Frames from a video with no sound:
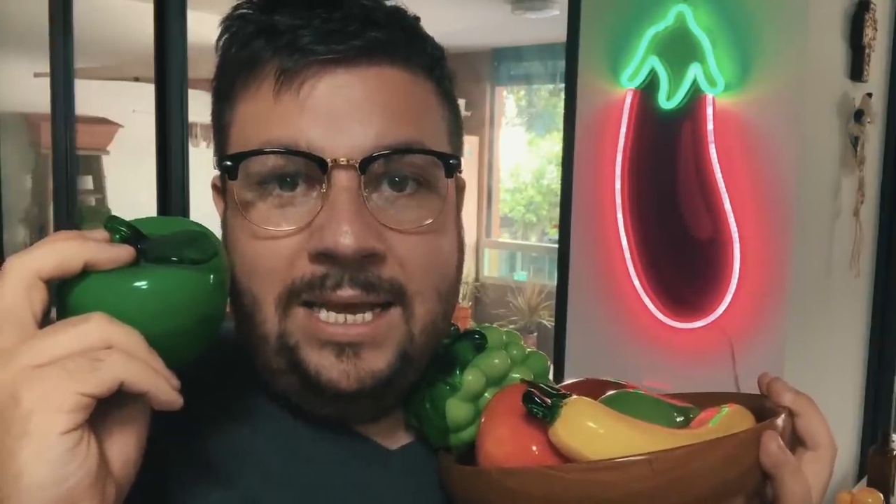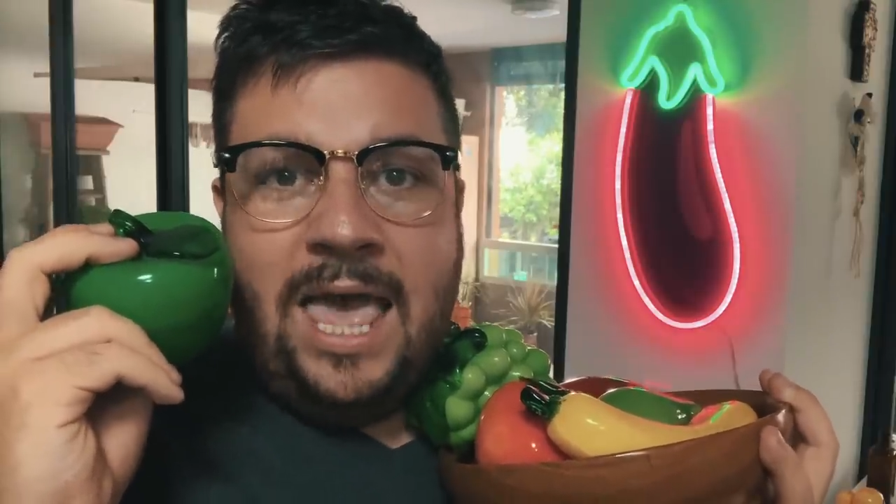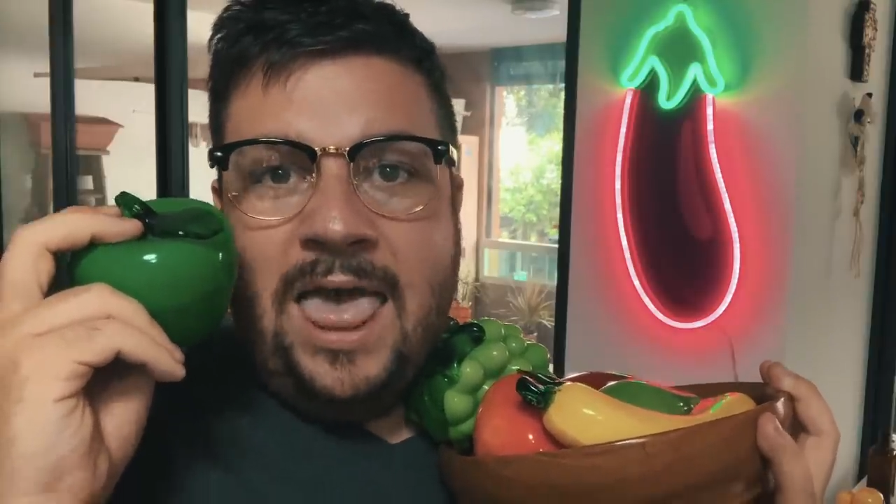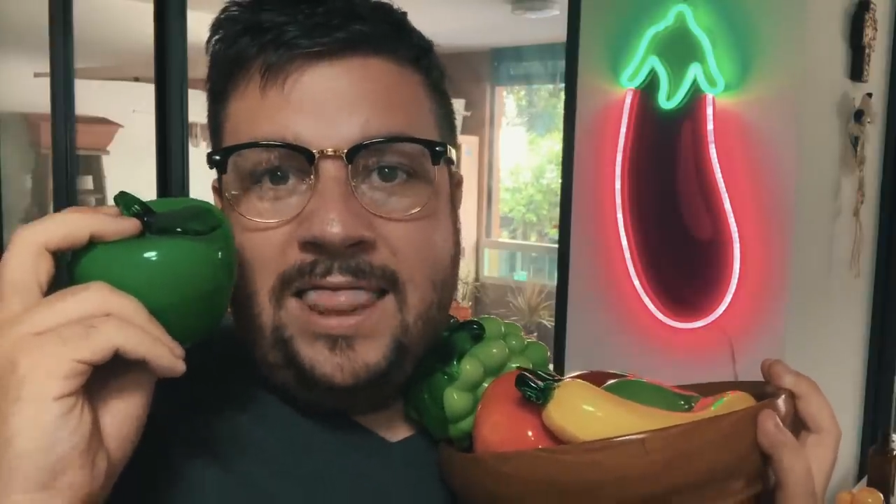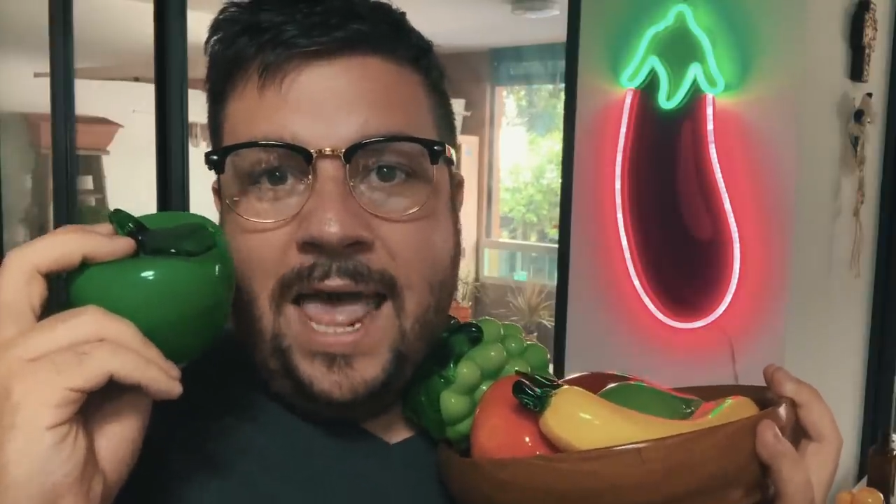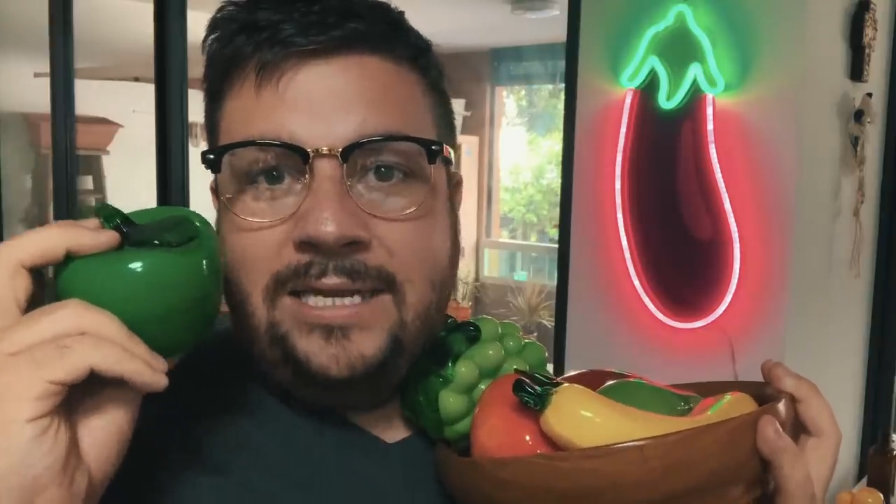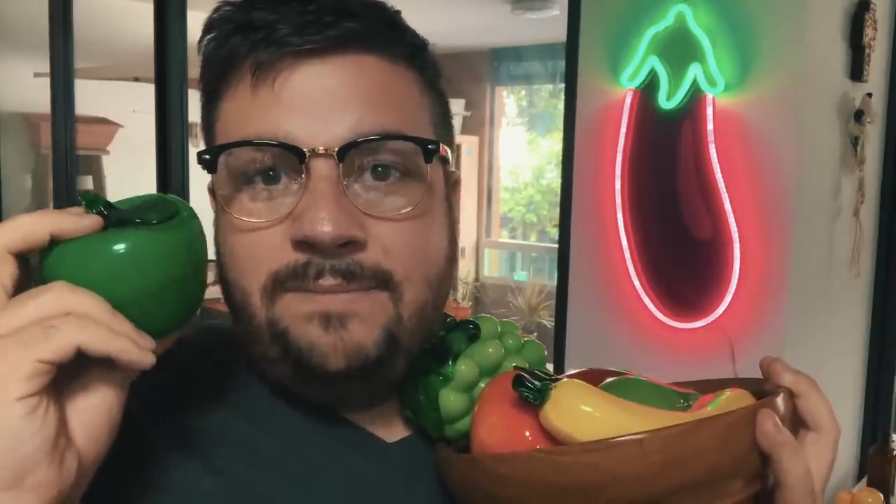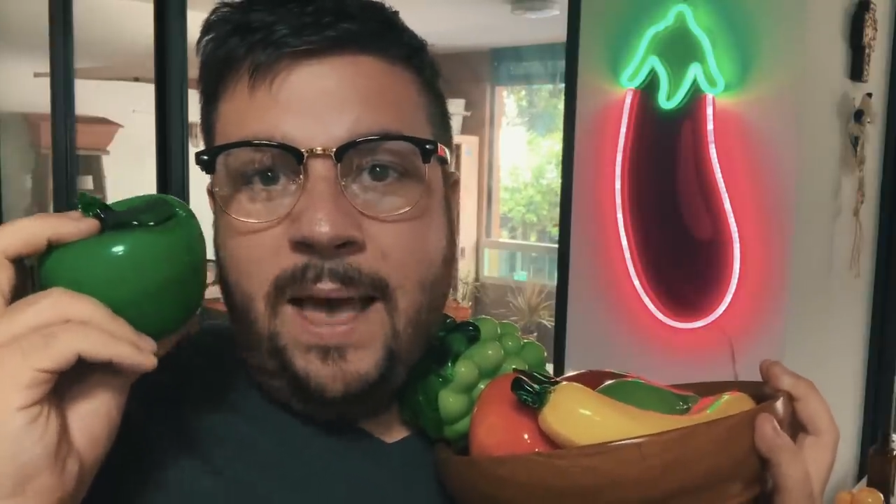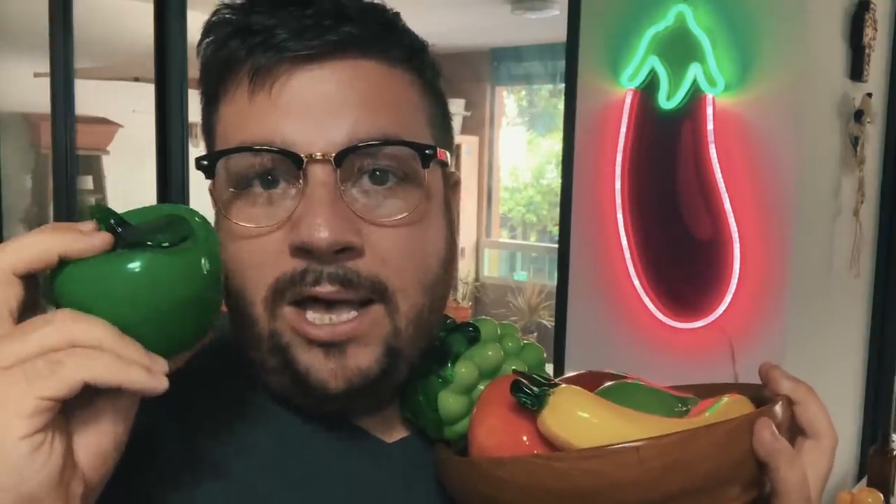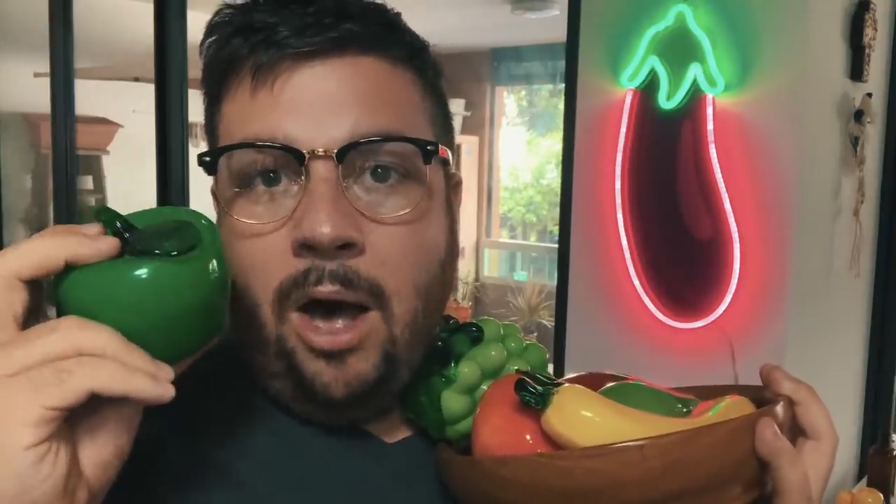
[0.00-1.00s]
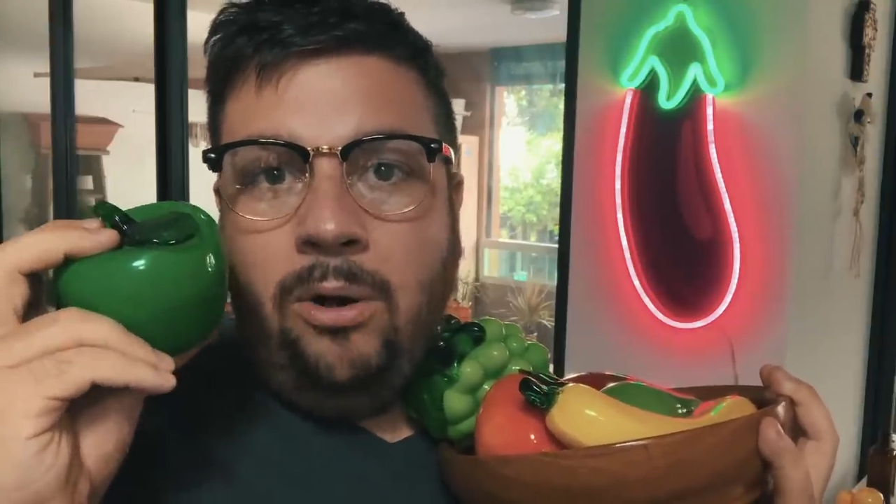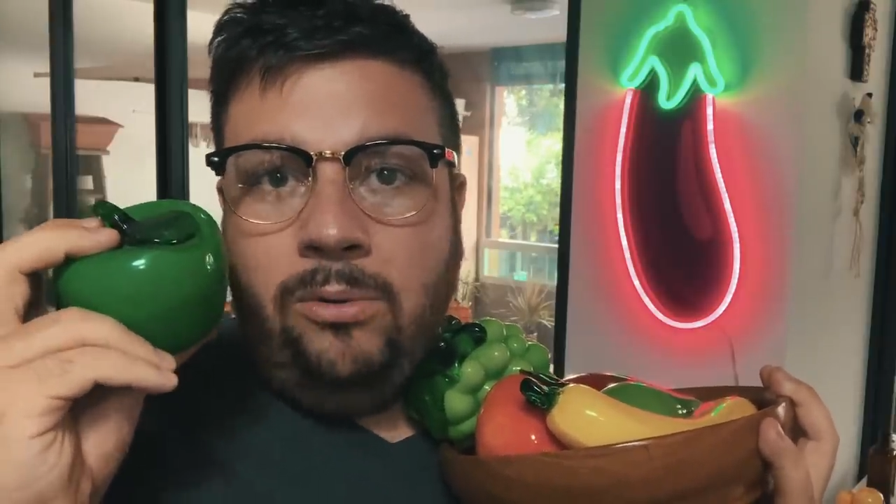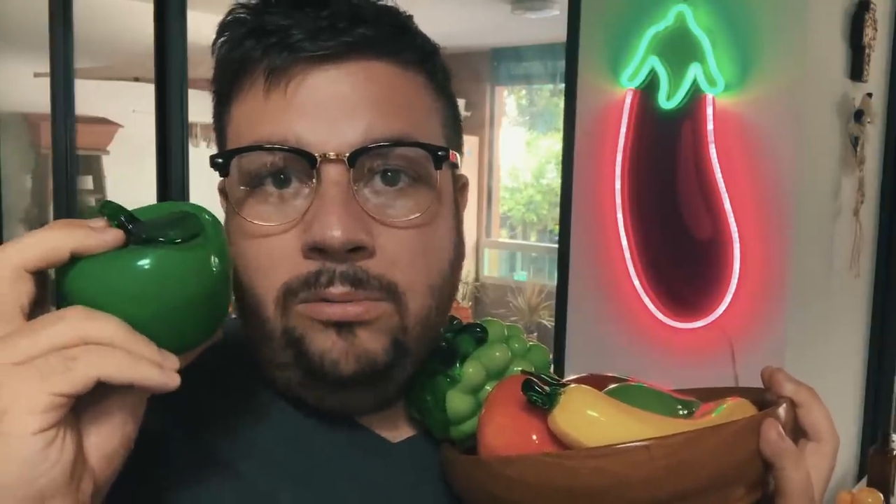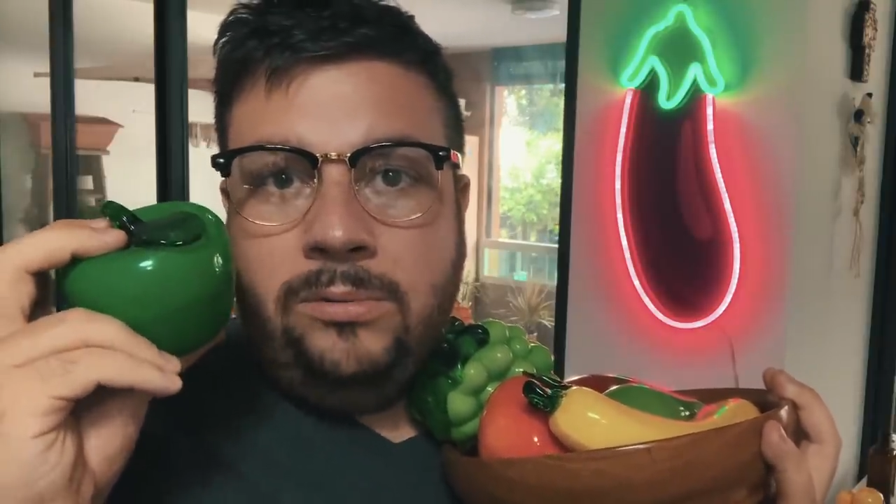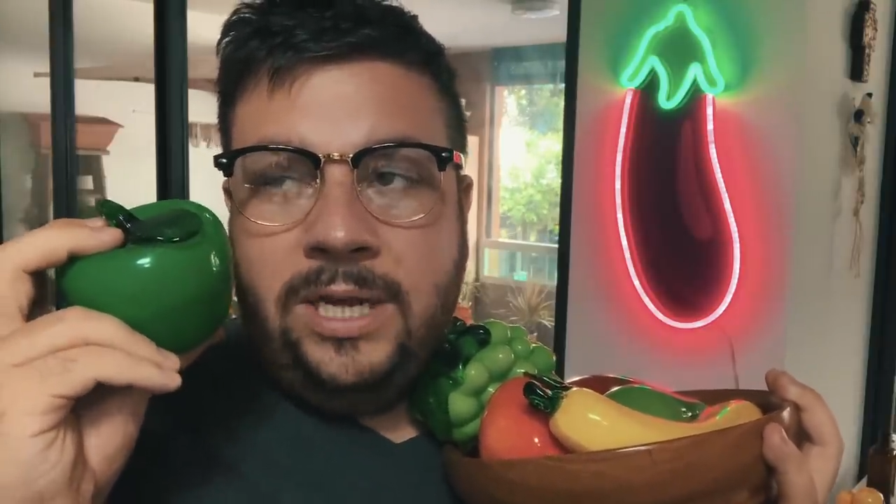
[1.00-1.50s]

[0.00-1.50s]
Like, that is my goal.